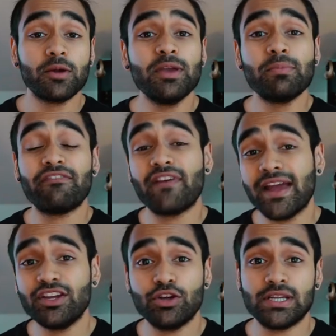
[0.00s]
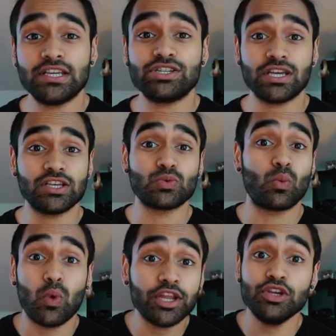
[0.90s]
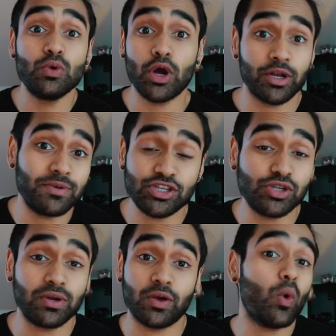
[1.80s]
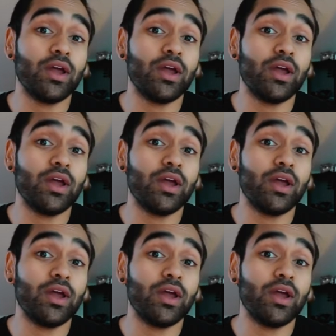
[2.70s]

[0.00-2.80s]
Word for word: I mean by finding your niche is what are you gonna be shooting?